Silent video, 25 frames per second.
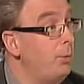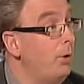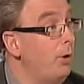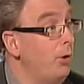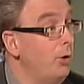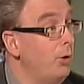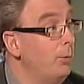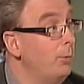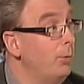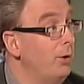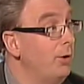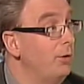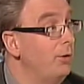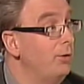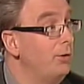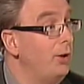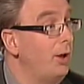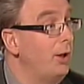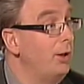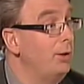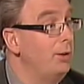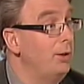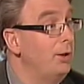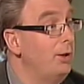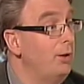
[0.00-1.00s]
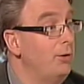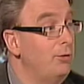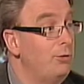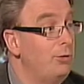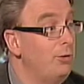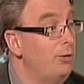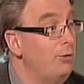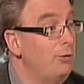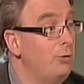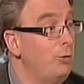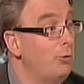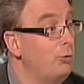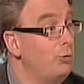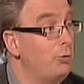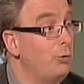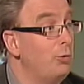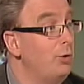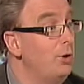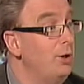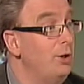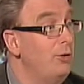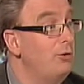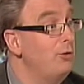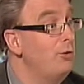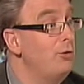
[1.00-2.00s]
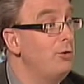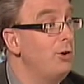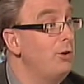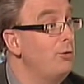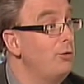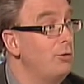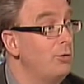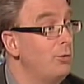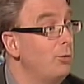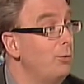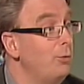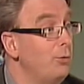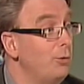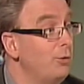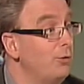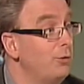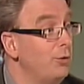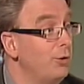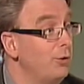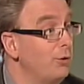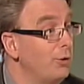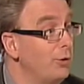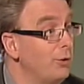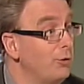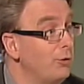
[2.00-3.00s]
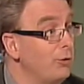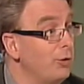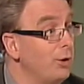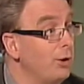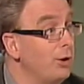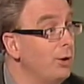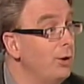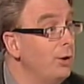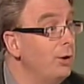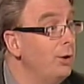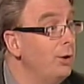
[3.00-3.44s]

Parliament, I think, is not sure it needs to change at all, as far as I can see.